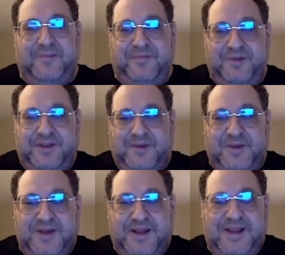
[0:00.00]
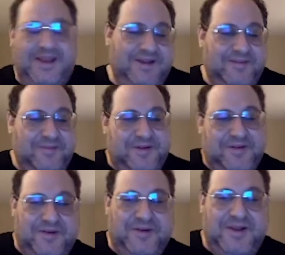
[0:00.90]
pretty quickly because
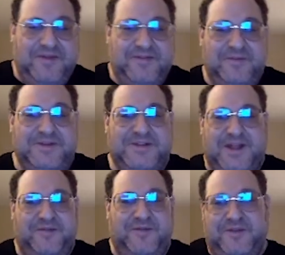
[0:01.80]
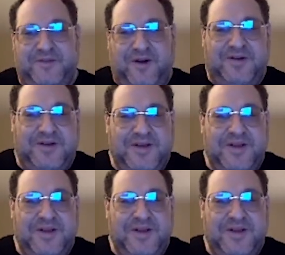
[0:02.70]
I only have so much time for the talk.